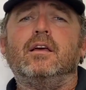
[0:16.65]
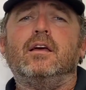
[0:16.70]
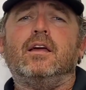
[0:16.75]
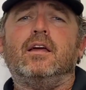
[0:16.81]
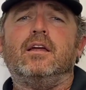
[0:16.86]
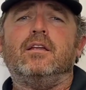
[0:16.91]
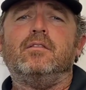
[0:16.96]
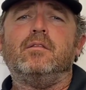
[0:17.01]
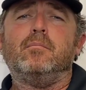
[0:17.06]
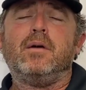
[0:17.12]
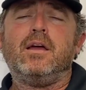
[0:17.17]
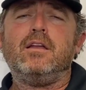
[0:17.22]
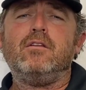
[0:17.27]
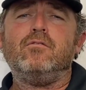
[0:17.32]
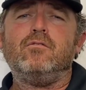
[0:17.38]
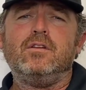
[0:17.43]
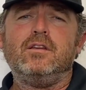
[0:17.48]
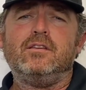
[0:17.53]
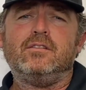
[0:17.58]
And the
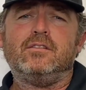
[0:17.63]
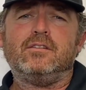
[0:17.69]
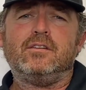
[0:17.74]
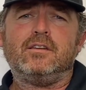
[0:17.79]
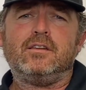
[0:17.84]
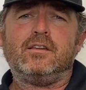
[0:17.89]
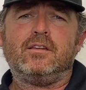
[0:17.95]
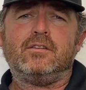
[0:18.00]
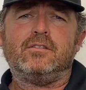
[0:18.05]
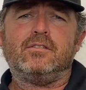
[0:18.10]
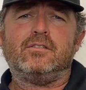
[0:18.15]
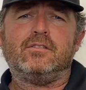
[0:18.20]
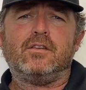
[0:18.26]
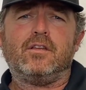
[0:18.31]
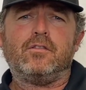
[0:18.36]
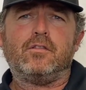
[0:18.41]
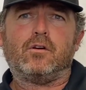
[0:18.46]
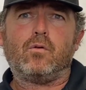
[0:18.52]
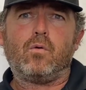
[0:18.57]
main reason
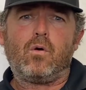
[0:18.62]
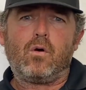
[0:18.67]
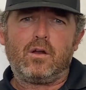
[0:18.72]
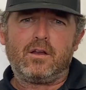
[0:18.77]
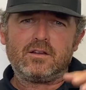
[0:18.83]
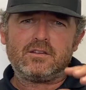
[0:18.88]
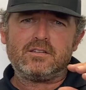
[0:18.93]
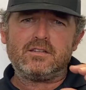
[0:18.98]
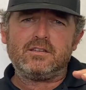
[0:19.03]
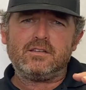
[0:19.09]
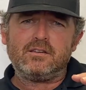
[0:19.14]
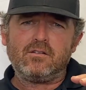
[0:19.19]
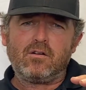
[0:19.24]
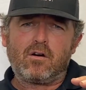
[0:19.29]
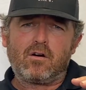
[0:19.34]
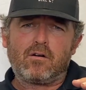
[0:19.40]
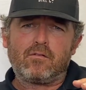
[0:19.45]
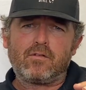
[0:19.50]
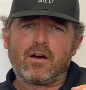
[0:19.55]
is the quality
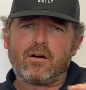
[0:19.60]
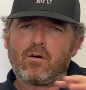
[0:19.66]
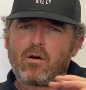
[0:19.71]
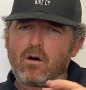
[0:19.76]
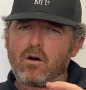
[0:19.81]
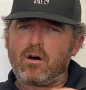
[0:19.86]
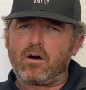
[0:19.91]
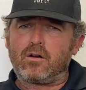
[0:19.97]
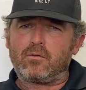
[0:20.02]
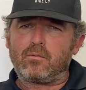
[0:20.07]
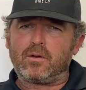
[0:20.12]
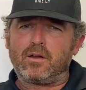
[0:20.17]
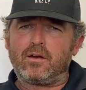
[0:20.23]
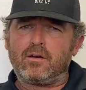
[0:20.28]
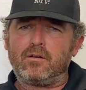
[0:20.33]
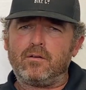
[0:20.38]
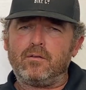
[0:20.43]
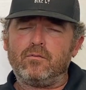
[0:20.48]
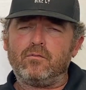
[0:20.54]
of our
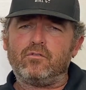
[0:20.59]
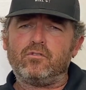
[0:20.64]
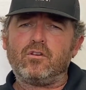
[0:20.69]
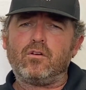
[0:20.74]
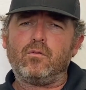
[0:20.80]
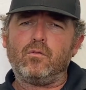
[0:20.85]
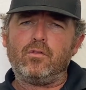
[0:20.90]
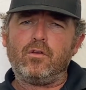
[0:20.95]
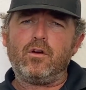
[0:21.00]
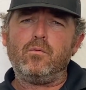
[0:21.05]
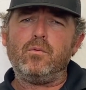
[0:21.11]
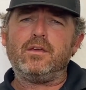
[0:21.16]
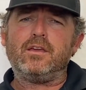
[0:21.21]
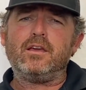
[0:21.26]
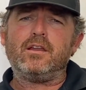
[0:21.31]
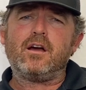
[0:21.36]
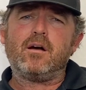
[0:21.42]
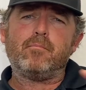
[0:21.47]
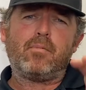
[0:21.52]
hardware. So although we
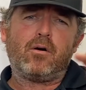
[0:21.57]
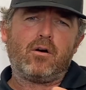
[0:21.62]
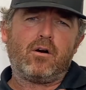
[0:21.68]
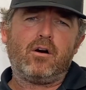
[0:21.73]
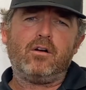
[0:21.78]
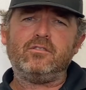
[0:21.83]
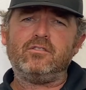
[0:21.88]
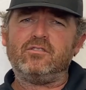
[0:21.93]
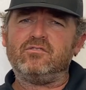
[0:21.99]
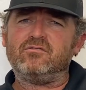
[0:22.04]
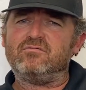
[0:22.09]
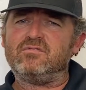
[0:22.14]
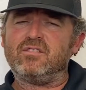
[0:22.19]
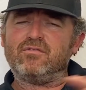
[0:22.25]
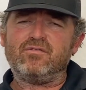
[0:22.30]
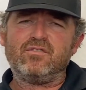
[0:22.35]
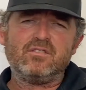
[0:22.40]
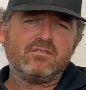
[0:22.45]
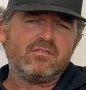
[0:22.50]
get our parts,
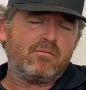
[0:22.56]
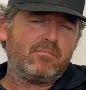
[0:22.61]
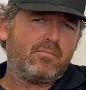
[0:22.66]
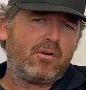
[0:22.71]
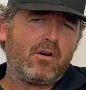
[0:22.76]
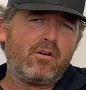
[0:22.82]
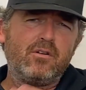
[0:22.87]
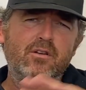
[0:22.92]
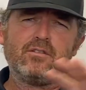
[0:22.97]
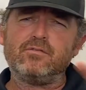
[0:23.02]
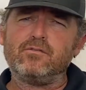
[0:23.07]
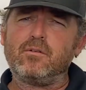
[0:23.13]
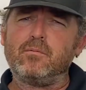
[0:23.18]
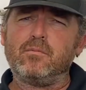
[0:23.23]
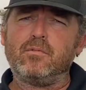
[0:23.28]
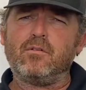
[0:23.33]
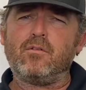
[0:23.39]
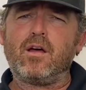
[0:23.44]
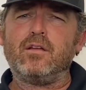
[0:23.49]
different components
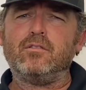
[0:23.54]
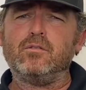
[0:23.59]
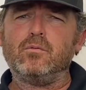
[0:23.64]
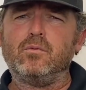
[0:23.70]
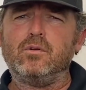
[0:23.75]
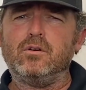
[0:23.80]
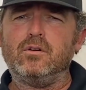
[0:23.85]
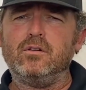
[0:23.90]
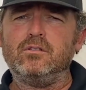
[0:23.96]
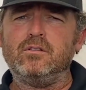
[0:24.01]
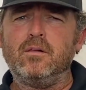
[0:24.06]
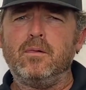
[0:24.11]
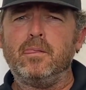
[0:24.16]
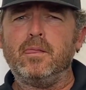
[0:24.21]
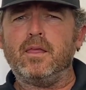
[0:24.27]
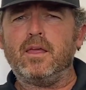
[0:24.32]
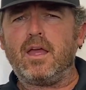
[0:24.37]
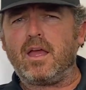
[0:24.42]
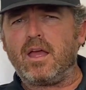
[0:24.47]
from around the world,
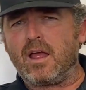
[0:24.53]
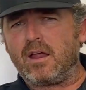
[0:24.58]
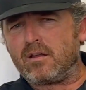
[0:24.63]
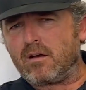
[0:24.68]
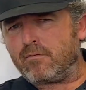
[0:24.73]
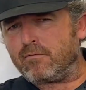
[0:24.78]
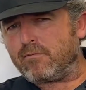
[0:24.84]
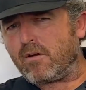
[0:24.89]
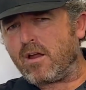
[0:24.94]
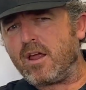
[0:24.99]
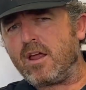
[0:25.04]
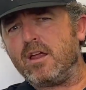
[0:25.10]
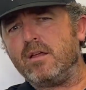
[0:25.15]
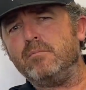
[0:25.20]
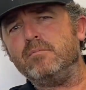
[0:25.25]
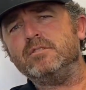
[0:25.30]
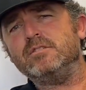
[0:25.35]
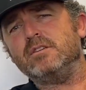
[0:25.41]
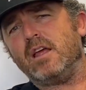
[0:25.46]
and our
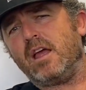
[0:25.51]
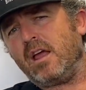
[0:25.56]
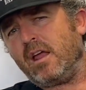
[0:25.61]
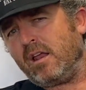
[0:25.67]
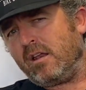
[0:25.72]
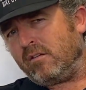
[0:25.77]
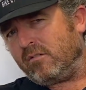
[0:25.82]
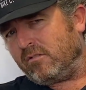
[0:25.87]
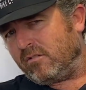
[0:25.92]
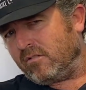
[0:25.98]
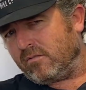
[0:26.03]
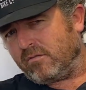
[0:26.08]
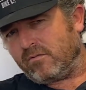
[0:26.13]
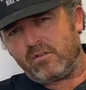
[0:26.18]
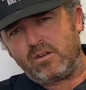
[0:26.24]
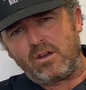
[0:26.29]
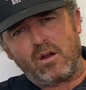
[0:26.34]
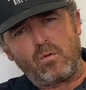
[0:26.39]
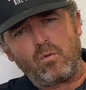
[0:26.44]
frames and
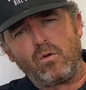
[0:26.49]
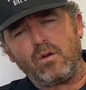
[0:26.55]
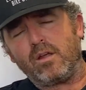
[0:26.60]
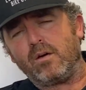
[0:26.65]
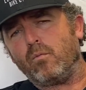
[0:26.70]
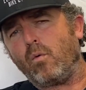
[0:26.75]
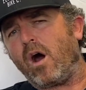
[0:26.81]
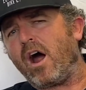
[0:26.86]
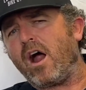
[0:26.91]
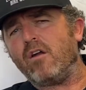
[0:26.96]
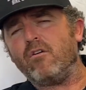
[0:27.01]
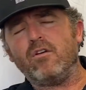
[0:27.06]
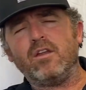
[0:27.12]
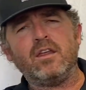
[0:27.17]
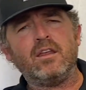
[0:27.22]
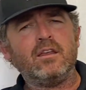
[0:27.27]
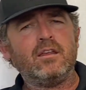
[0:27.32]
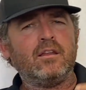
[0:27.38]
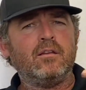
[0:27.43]
all our
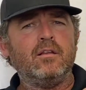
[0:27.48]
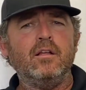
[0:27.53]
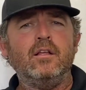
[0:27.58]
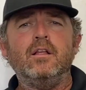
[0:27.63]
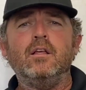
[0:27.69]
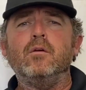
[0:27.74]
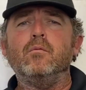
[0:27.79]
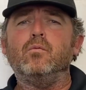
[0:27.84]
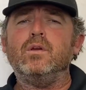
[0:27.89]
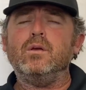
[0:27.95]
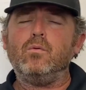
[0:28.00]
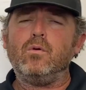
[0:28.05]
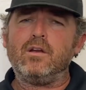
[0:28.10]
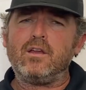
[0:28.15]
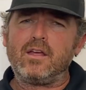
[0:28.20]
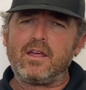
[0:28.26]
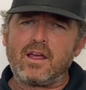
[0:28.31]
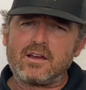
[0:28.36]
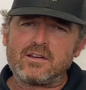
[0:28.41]
wiring, we
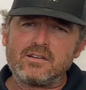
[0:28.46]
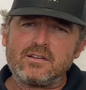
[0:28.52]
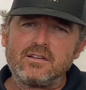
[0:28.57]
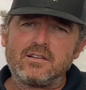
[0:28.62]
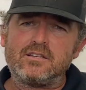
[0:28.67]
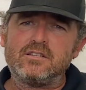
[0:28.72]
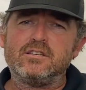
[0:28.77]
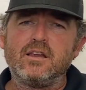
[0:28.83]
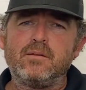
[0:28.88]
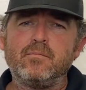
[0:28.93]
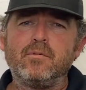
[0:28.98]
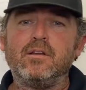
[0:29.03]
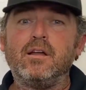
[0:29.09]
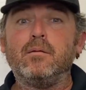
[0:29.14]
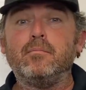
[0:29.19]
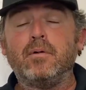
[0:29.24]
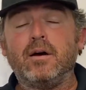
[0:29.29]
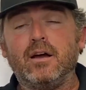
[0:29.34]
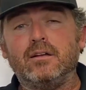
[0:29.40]
want to actually assemble
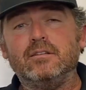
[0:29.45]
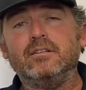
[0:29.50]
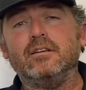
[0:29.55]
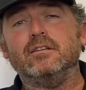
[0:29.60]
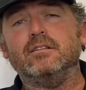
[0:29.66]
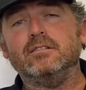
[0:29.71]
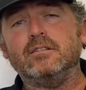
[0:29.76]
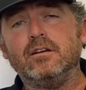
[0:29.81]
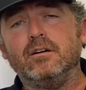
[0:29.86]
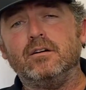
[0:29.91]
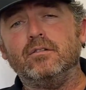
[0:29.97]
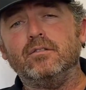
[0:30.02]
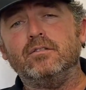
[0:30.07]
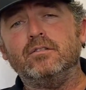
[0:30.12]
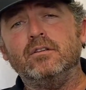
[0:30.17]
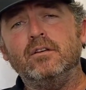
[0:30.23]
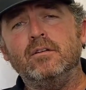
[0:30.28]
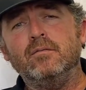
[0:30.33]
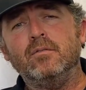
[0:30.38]
our bikes
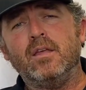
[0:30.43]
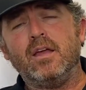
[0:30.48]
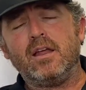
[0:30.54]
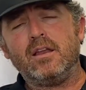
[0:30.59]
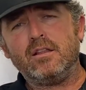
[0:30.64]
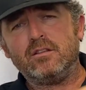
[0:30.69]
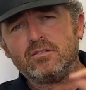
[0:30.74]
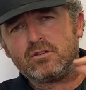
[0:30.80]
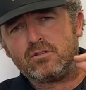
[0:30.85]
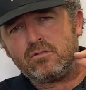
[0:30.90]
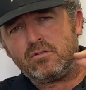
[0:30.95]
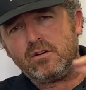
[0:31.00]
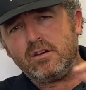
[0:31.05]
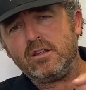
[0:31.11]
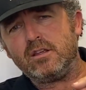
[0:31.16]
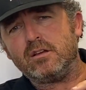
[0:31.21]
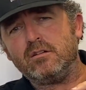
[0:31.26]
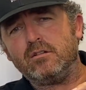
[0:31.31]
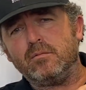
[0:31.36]
ourselves. And it's
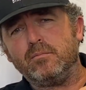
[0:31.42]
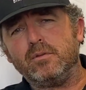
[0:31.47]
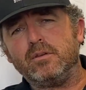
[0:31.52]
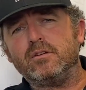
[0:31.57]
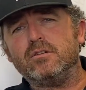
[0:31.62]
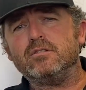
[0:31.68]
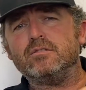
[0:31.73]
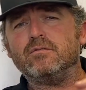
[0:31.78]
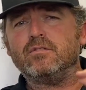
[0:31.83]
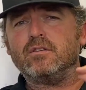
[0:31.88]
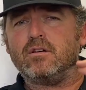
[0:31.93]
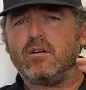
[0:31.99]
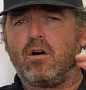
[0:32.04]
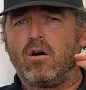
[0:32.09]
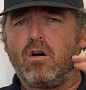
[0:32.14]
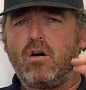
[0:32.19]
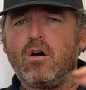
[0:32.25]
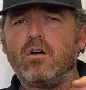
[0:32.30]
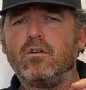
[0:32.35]
critical because of the
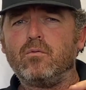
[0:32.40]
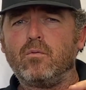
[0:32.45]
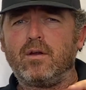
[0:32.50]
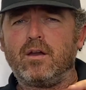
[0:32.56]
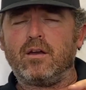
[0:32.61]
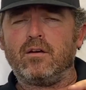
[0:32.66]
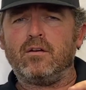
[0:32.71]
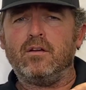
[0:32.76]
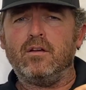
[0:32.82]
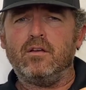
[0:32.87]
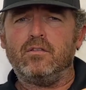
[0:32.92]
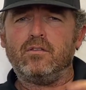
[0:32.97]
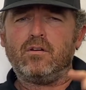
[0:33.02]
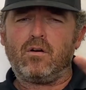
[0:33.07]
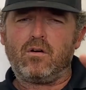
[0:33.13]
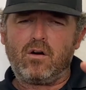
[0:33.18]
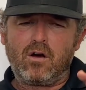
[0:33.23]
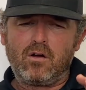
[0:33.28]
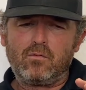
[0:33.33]
hardware.
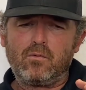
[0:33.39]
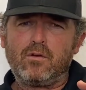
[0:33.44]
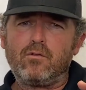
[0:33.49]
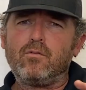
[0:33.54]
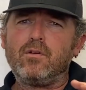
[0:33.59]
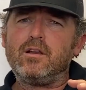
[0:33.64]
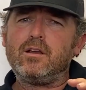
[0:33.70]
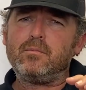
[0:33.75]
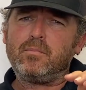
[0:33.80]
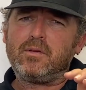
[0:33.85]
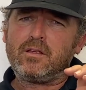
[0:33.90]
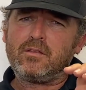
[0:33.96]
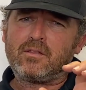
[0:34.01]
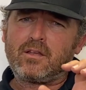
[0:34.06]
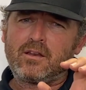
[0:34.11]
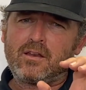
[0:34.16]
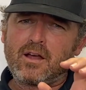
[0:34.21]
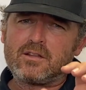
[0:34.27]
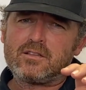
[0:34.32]
The hardware really being
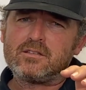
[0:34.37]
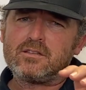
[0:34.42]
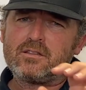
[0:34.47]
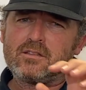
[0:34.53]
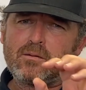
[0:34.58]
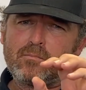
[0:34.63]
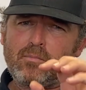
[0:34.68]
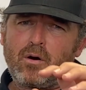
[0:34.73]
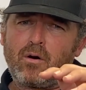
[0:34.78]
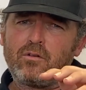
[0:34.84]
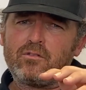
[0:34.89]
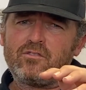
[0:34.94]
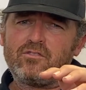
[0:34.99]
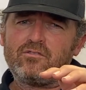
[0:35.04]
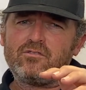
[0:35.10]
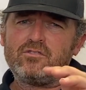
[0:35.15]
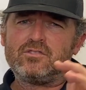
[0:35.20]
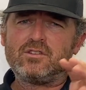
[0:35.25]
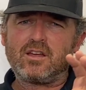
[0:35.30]
the nuts and the
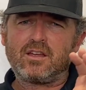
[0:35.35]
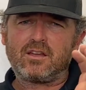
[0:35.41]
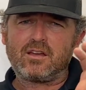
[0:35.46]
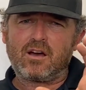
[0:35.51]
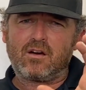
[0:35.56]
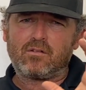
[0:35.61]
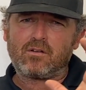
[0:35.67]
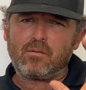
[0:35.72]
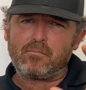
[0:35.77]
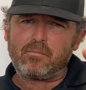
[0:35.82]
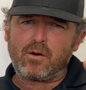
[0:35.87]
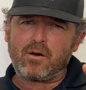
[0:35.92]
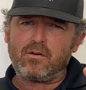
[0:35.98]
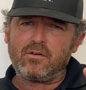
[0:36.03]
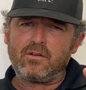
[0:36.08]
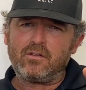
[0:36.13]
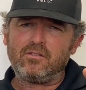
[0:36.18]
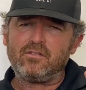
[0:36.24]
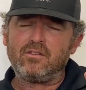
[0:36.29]
bolts to take our
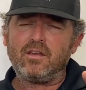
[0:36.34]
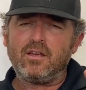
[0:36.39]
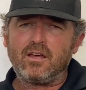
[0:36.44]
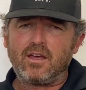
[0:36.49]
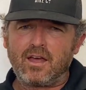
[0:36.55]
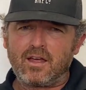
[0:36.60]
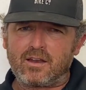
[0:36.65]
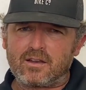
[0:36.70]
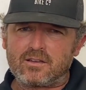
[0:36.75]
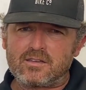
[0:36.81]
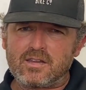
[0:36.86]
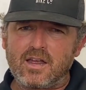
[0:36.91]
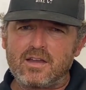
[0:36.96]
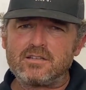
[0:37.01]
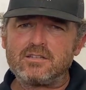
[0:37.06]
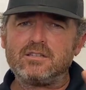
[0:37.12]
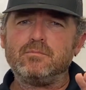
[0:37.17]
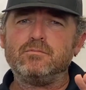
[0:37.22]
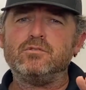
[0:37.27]
components and
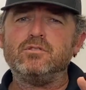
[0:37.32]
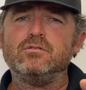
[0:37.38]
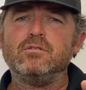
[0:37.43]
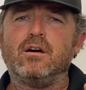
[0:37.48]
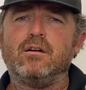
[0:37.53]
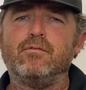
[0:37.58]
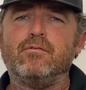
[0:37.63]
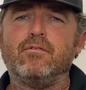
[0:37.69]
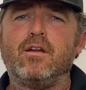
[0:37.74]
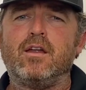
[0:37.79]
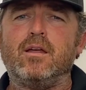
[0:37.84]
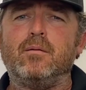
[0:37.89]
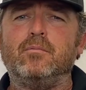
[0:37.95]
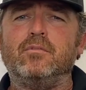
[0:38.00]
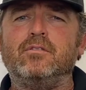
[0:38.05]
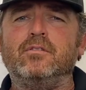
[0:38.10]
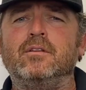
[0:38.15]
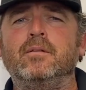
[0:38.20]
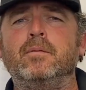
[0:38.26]
attach them to our
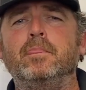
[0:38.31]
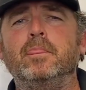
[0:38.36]
frames.